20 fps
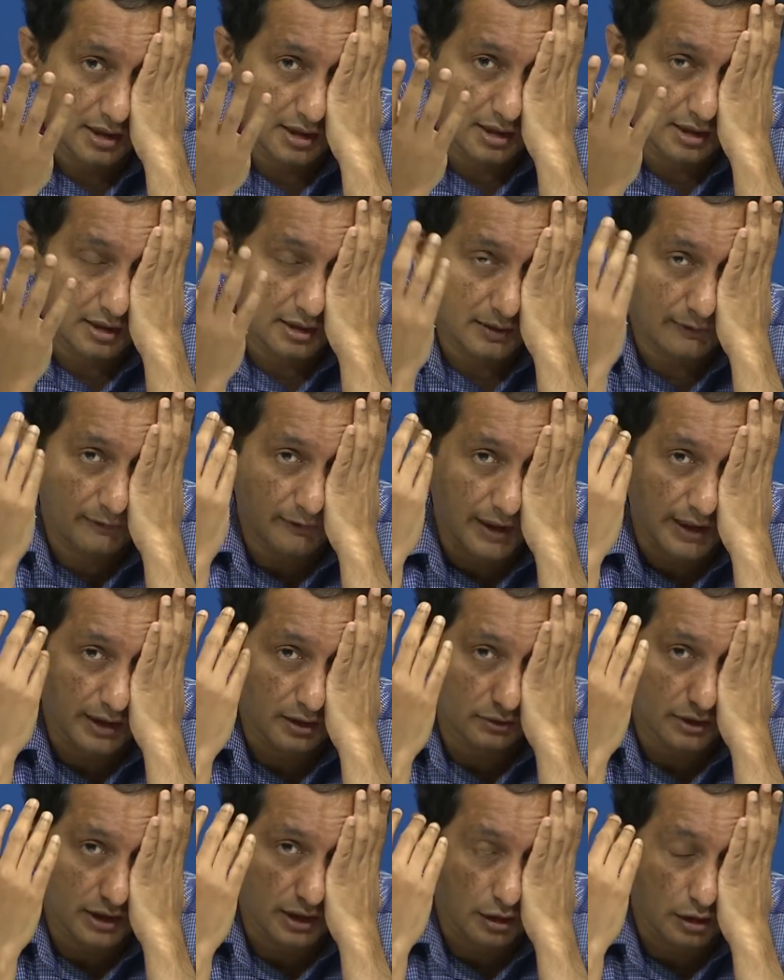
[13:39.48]
uh,
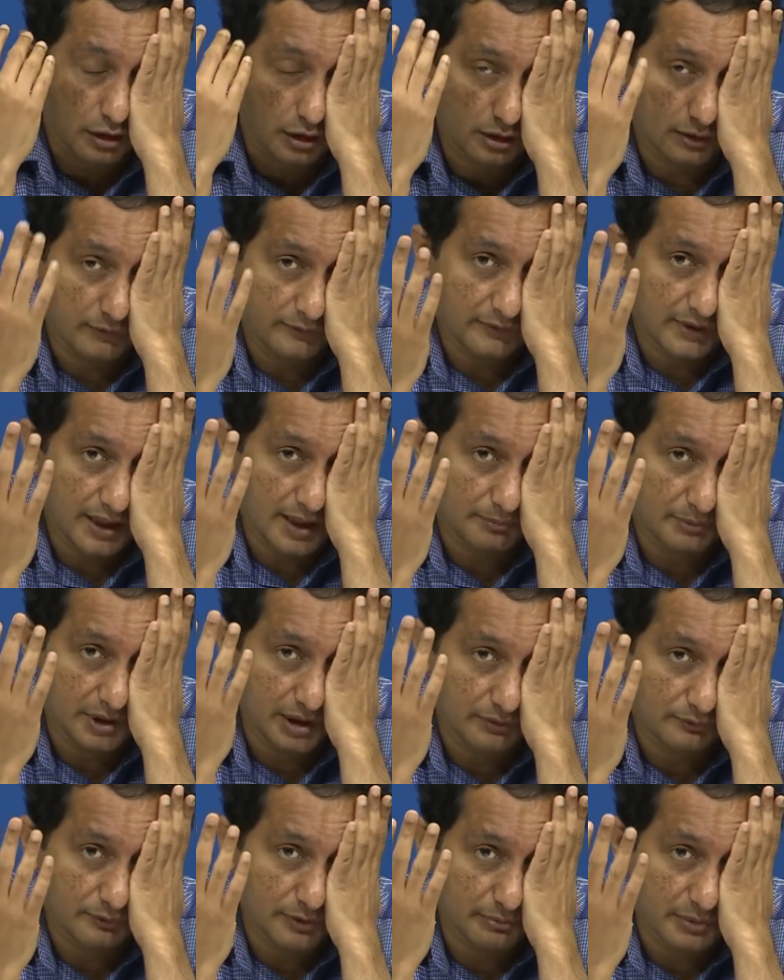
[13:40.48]
find out a lot of depth
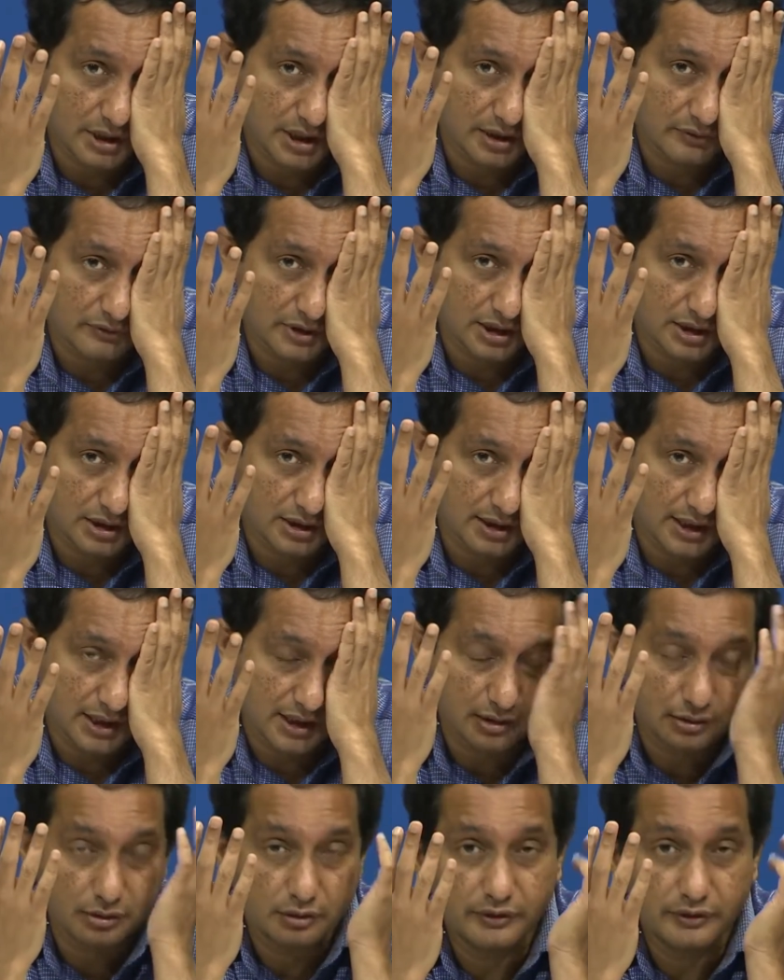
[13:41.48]
information which is there.